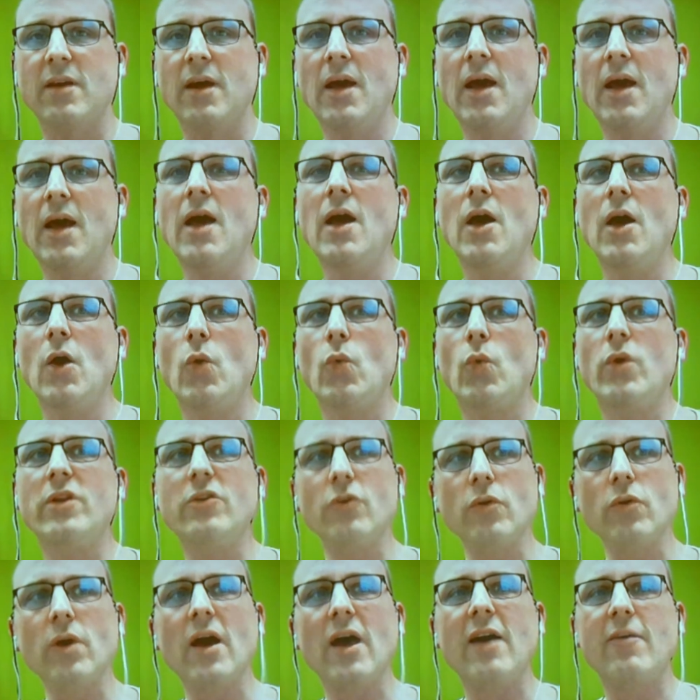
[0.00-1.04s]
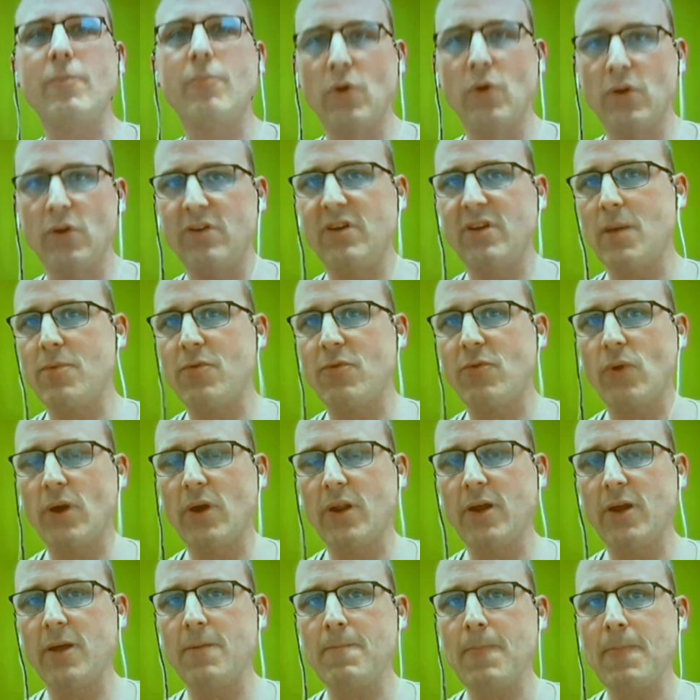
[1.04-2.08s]
We do have prototypes running,
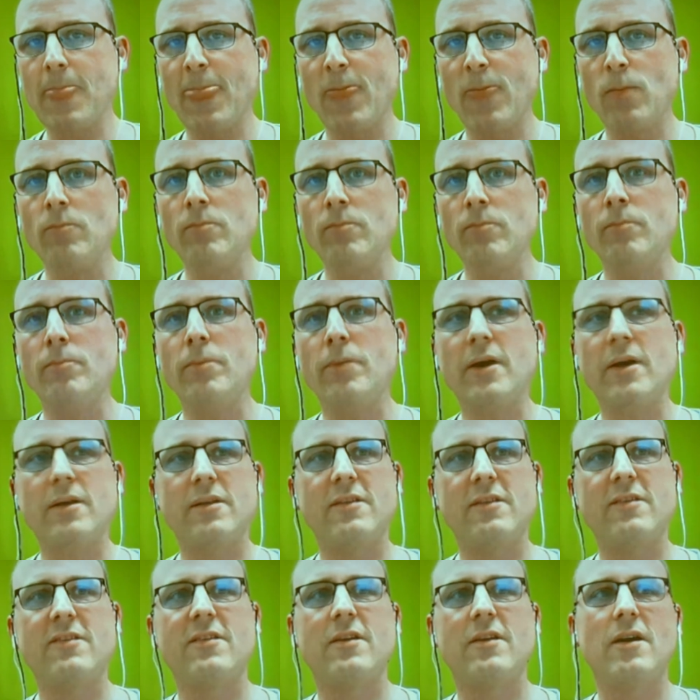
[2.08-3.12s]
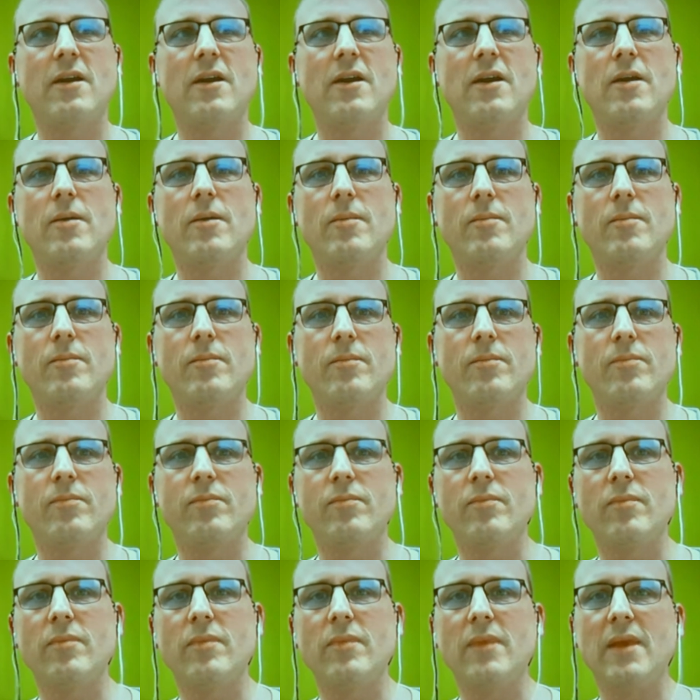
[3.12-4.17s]
but um,
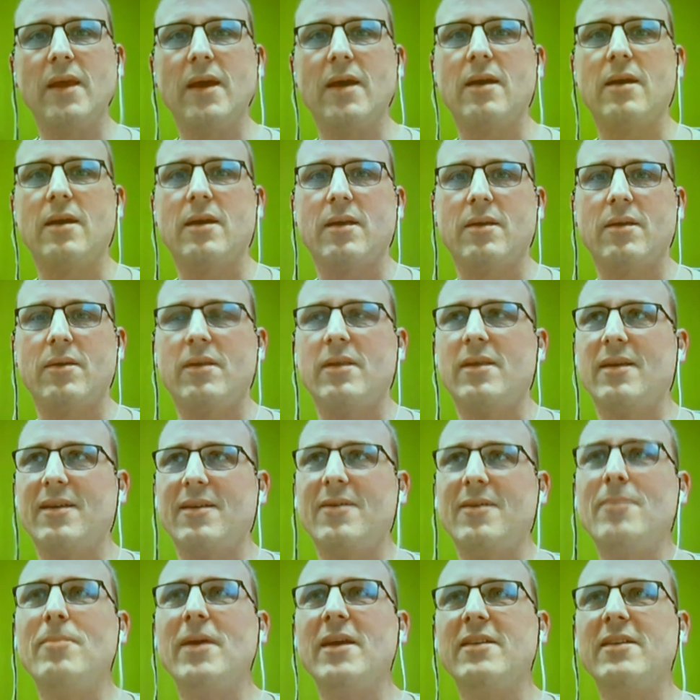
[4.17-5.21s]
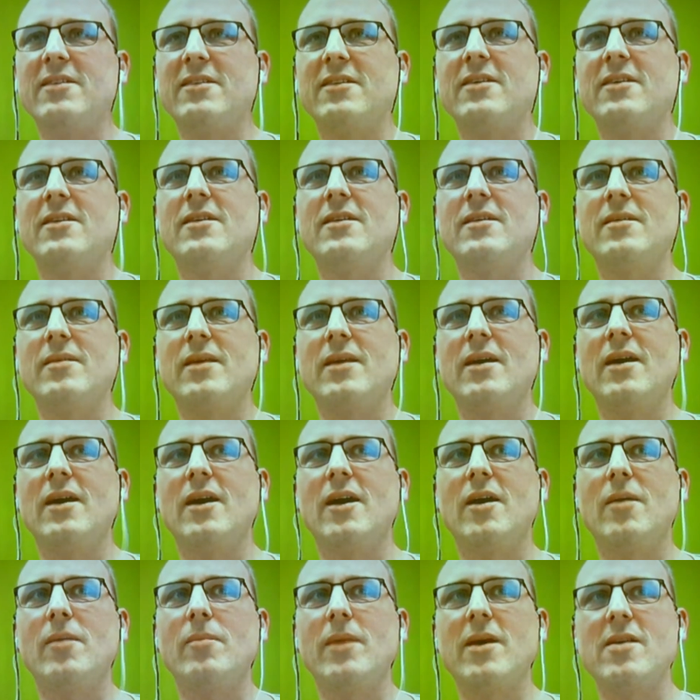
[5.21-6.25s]
yeah, Peter um,
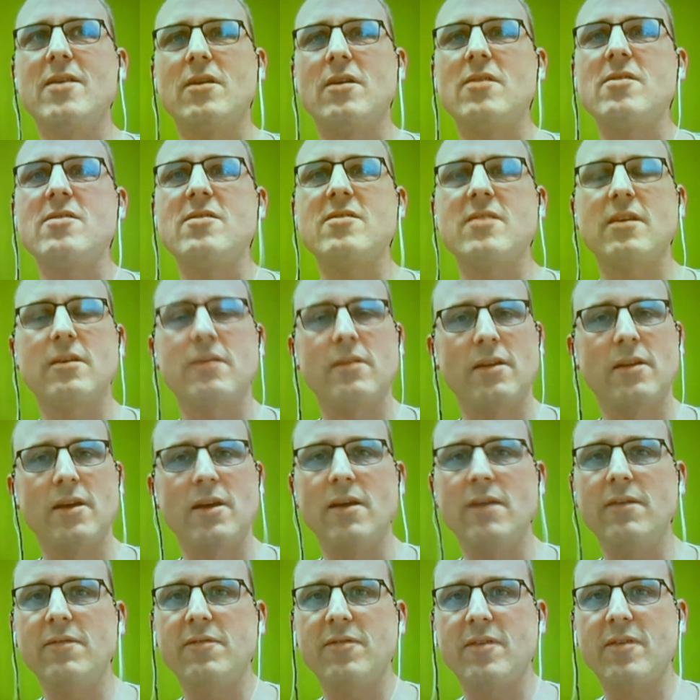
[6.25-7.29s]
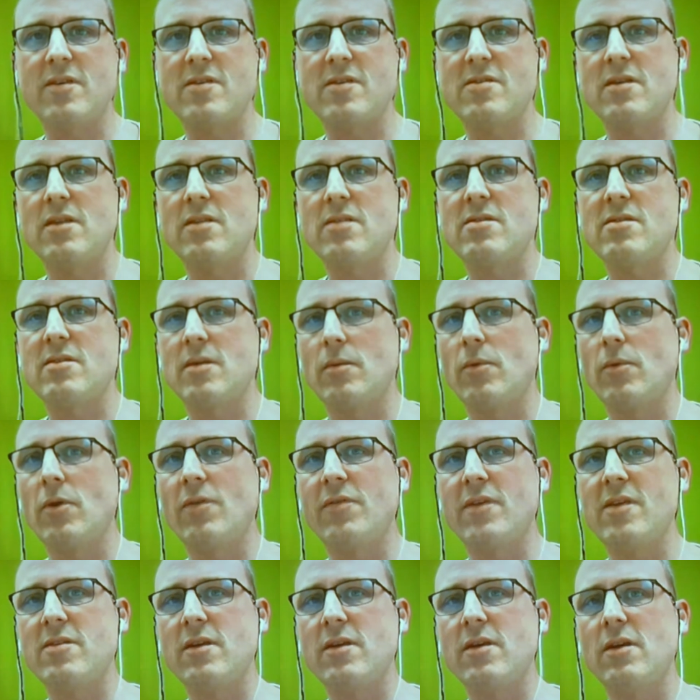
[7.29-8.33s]
is on sick leave since summer of
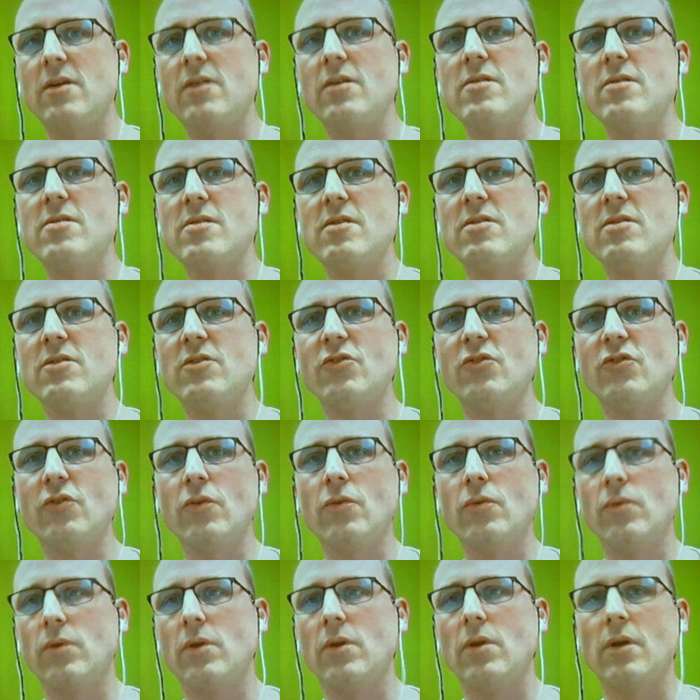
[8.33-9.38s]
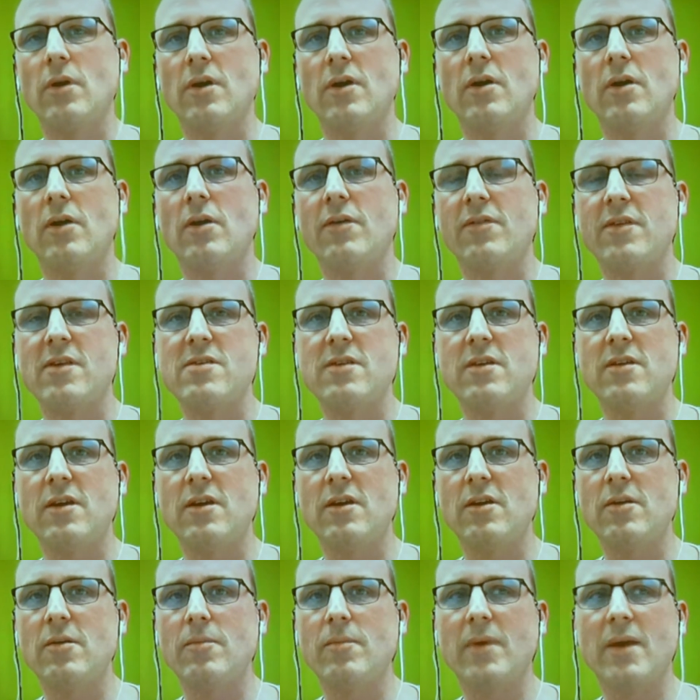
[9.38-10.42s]
this year, since June uh, of this year,
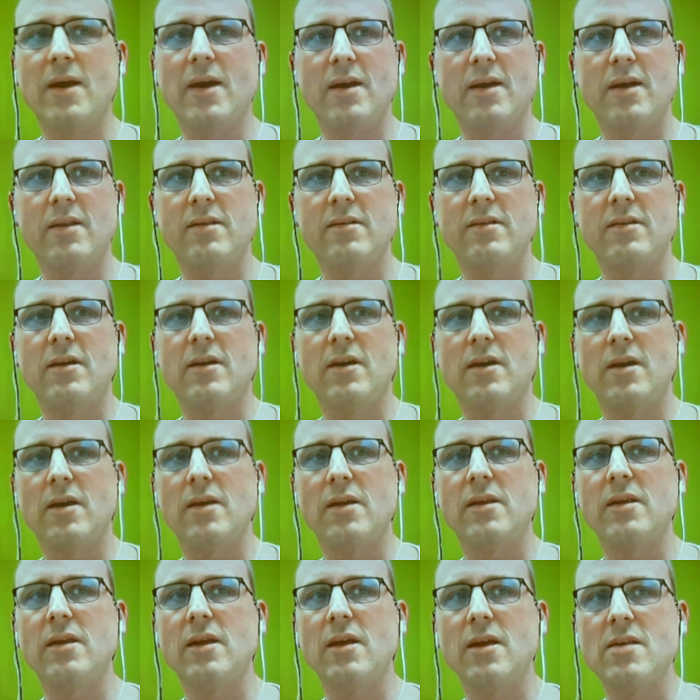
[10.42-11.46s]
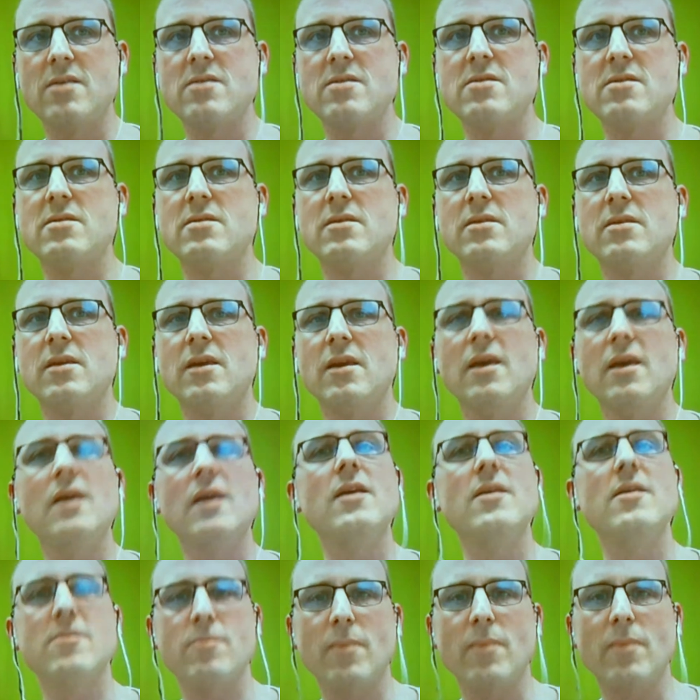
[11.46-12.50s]
and uh, he is he is
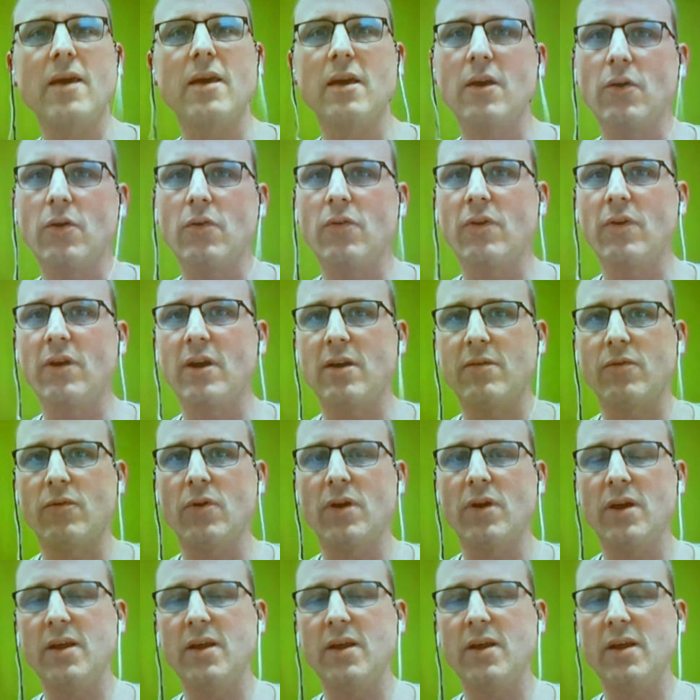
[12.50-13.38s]
making a good recovery.